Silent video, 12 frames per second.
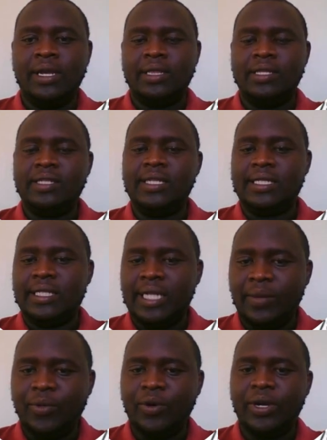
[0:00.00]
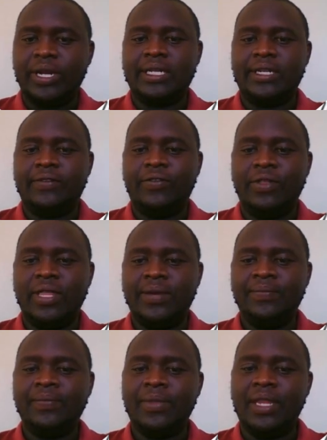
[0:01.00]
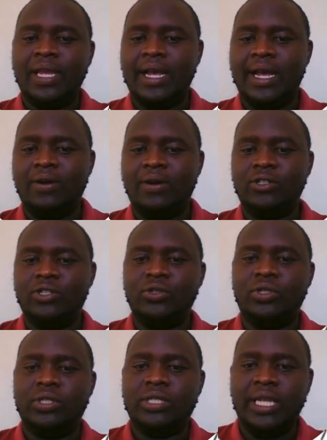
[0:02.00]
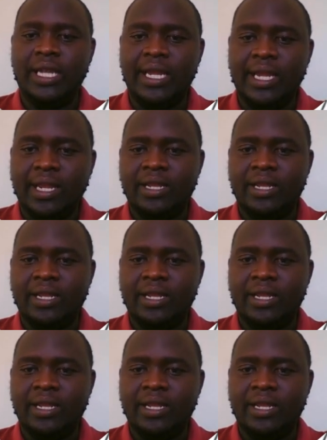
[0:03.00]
This is a table created for them. I want to see